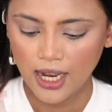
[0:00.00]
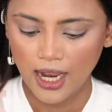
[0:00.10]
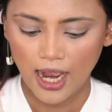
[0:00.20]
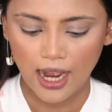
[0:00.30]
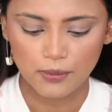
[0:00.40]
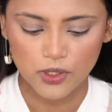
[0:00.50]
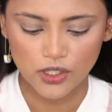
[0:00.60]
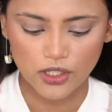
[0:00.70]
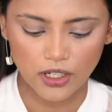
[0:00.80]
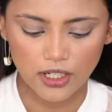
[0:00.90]
I'm just
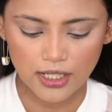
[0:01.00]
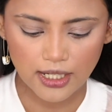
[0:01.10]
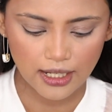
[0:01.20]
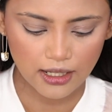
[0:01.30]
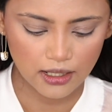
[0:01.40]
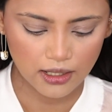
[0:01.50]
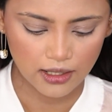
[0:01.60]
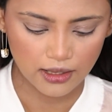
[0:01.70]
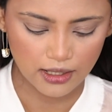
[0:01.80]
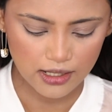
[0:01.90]
gonna take
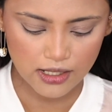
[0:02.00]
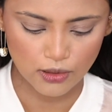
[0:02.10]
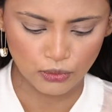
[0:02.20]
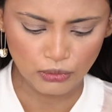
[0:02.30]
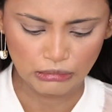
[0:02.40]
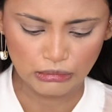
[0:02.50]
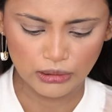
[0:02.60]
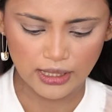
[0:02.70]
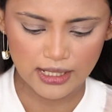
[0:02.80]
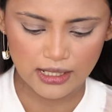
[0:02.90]
this. Ooh,
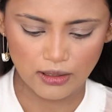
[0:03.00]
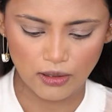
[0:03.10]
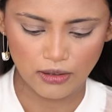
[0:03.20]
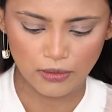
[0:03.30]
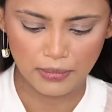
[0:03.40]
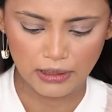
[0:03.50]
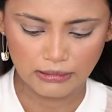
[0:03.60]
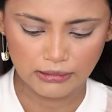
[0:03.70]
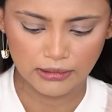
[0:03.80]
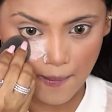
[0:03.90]
that's a lot of
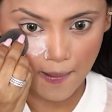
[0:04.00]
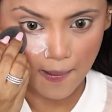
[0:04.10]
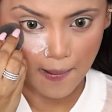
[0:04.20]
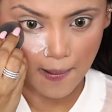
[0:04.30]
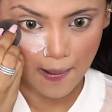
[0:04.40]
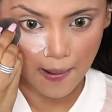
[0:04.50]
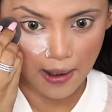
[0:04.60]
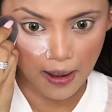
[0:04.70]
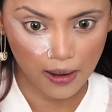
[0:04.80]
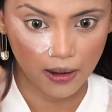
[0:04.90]
powder. Now with a
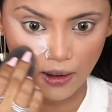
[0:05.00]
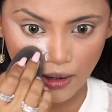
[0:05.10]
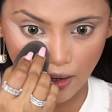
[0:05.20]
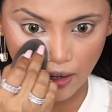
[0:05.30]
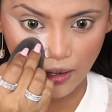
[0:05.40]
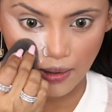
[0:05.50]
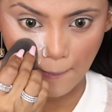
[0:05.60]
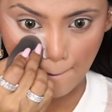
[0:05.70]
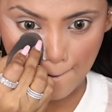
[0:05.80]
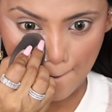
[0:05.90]
damp beauty
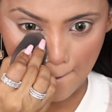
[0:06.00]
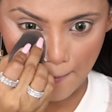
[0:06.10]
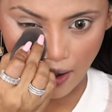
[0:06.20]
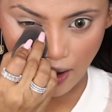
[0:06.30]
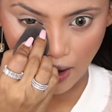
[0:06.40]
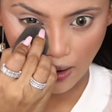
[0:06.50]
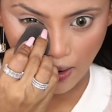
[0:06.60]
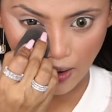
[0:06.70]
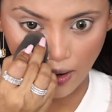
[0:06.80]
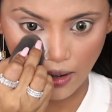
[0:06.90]
blender, what I'm gonna
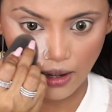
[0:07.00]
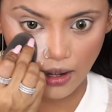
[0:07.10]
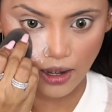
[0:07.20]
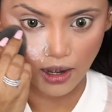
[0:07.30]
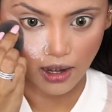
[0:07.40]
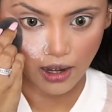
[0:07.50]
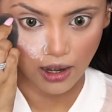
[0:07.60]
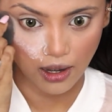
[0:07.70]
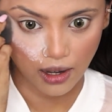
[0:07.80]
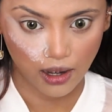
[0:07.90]
do is put
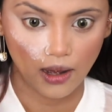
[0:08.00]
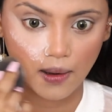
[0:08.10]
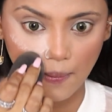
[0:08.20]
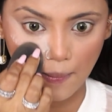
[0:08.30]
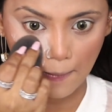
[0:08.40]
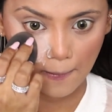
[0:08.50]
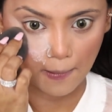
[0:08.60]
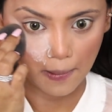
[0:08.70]
that powder